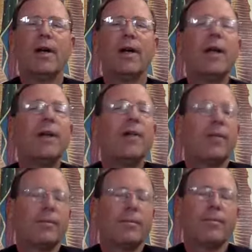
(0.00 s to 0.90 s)
And I
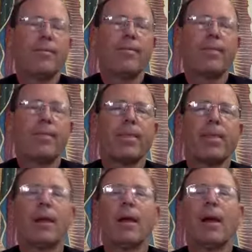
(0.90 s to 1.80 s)
love it.
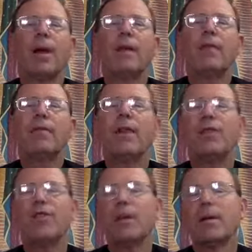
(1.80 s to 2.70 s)
I love
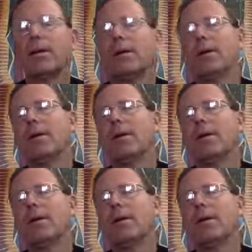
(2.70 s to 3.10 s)
teaching.